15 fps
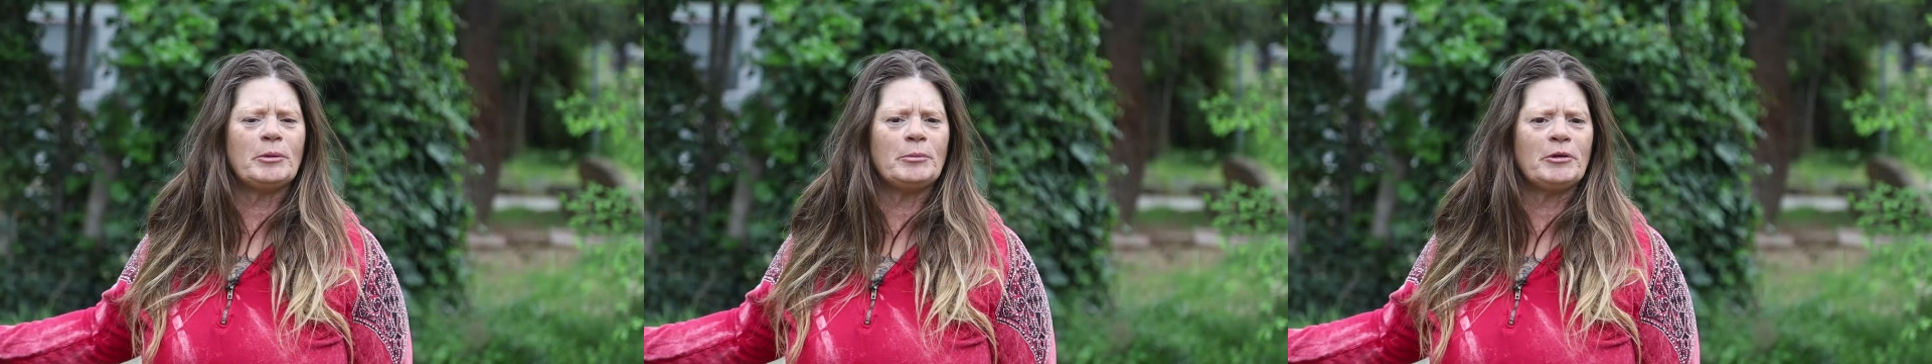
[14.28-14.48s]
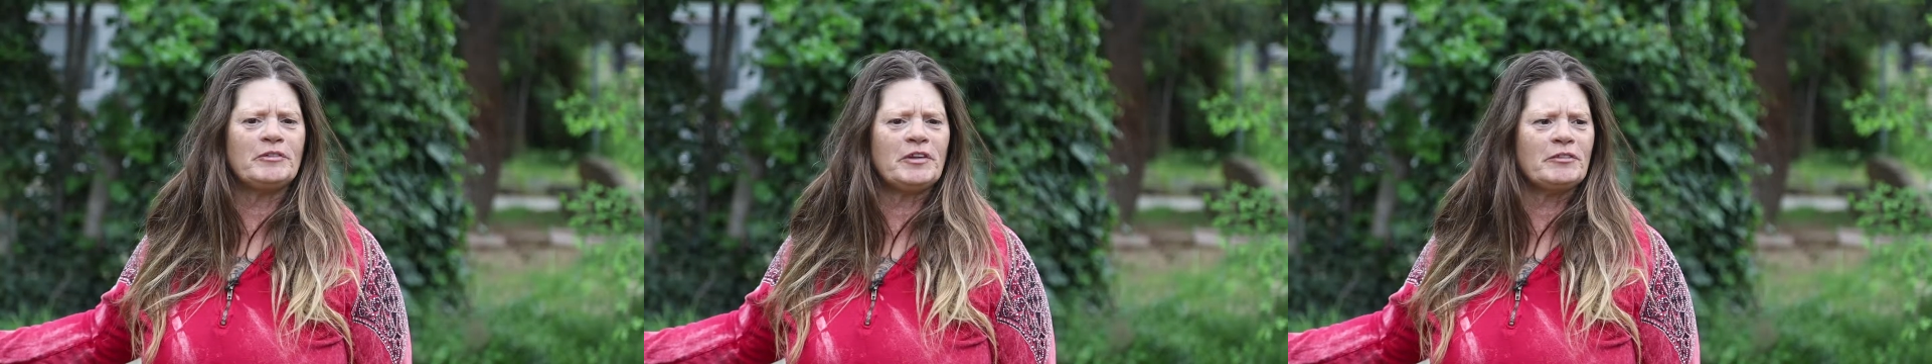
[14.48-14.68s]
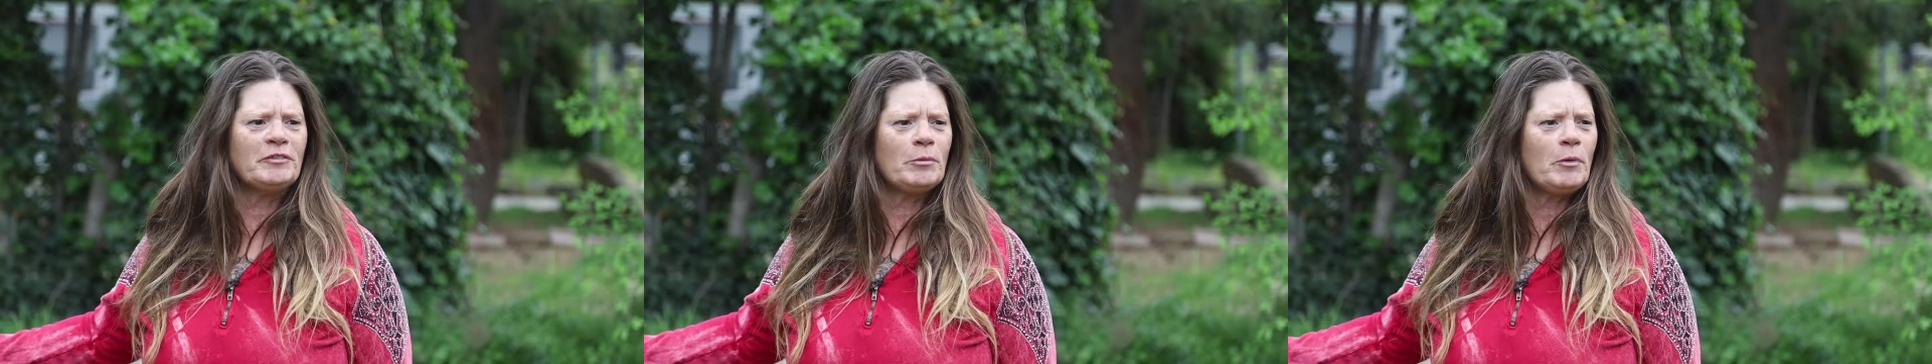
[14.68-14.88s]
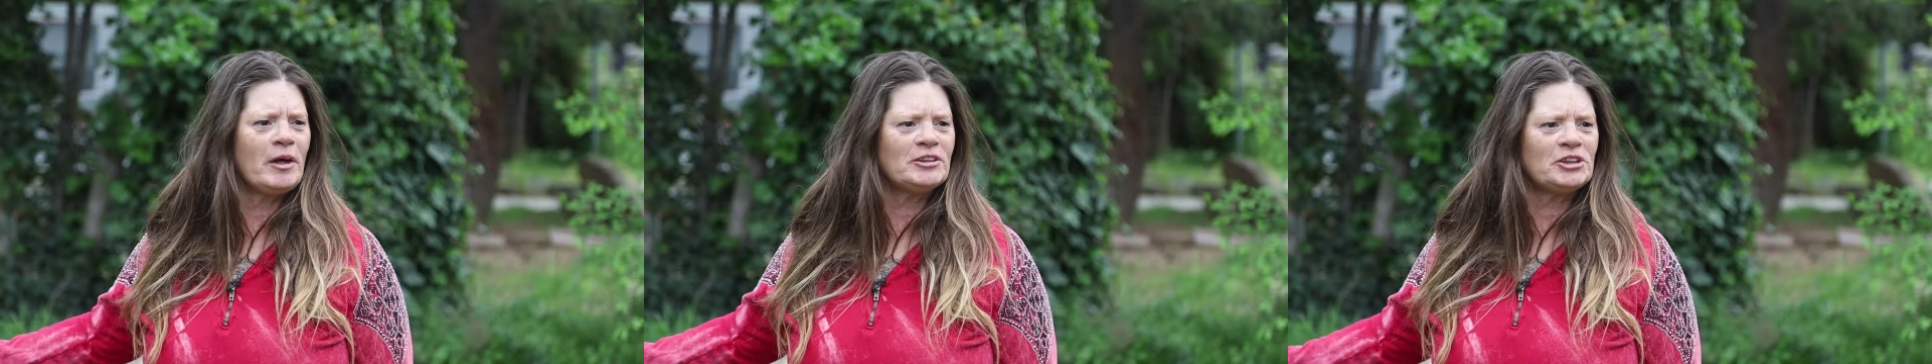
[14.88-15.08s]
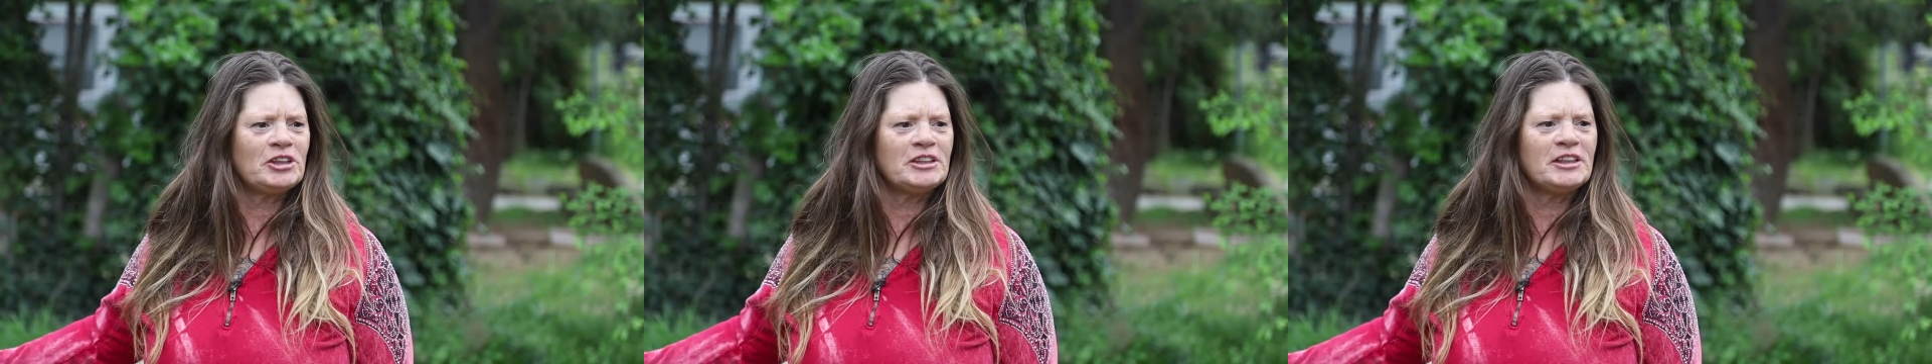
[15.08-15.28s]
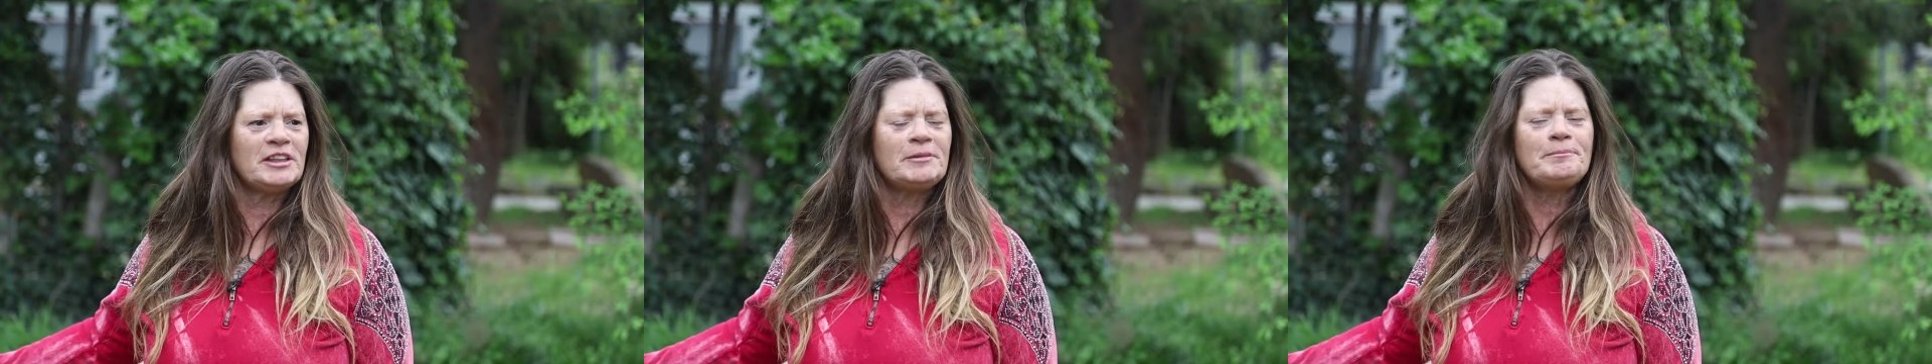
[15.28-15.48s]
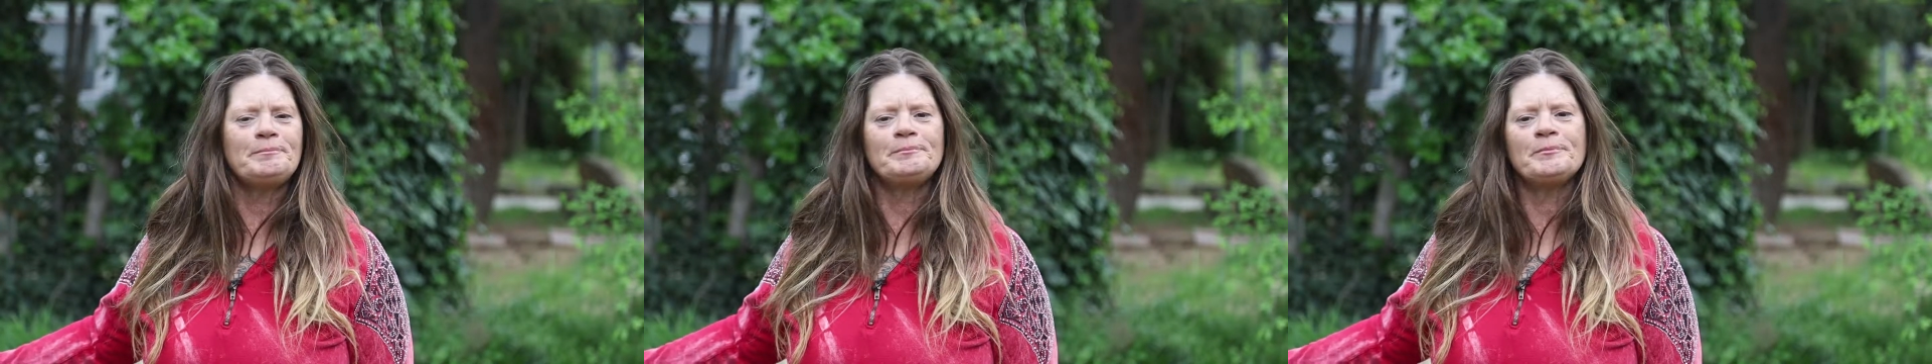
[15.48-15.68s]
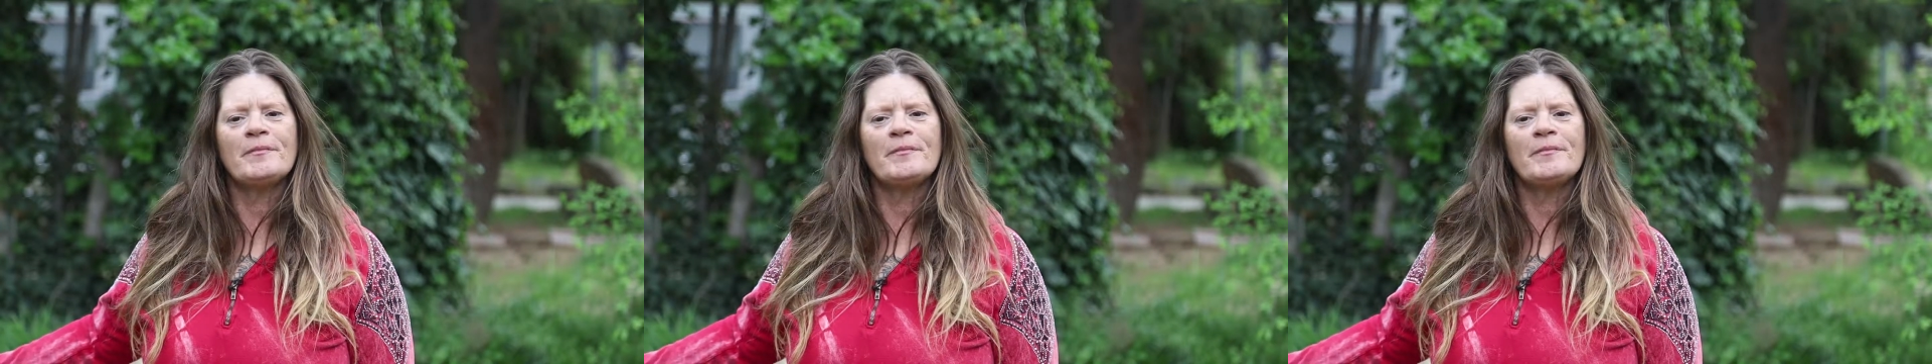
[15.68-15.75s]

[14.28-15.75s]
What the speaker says: we moved here from Washington.